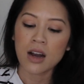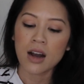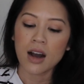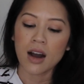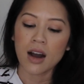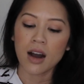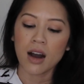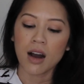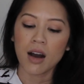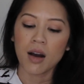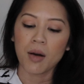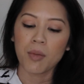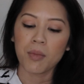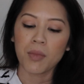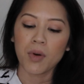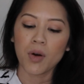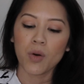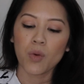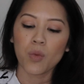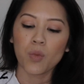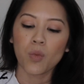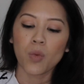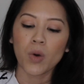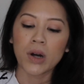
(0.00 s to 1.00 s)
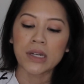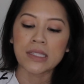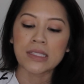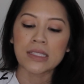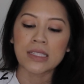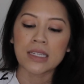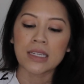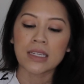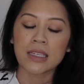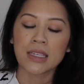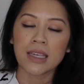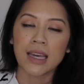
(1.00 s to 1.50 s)
once
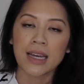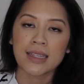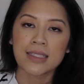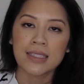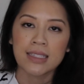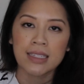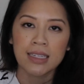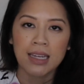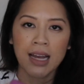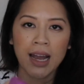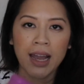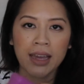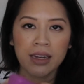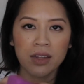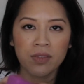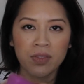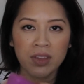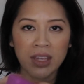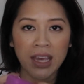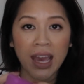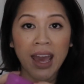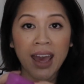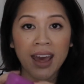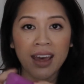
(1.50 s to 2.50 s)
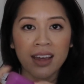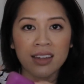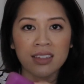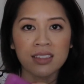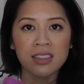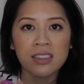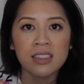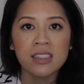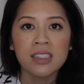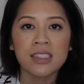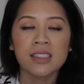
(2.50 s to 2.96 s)
it gets to kind of the end,